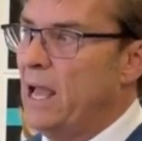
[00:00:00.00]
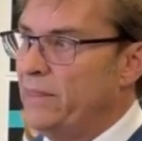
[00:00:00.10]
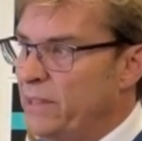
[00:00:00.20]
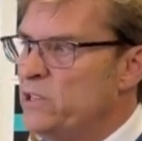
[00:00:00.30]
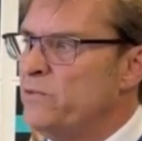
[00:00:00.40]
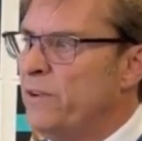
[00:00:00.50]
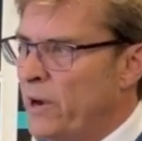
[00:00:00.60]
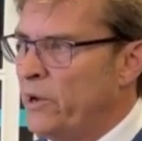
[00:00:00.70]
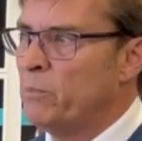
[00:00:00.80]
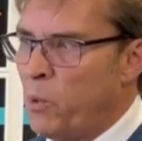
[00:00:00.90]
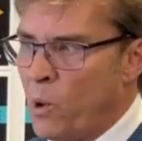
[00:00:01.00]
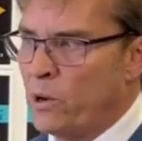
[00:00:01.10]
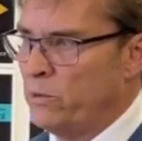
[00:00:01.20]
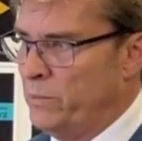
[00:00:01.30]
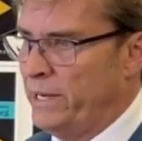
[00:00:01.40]
at these very
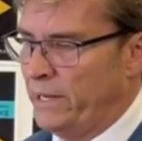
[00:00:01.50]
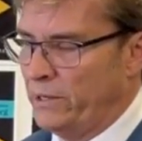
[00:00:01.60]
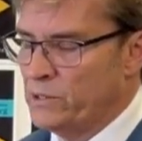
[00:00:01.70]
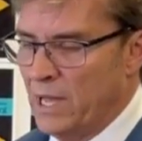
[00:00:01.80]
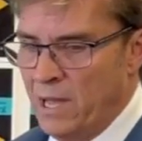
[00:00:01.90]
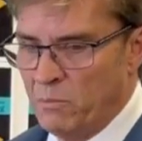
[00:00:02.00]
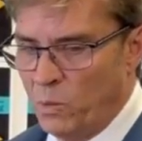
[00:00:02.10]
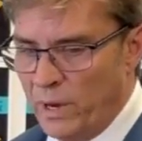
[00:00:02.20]
important meetings. But what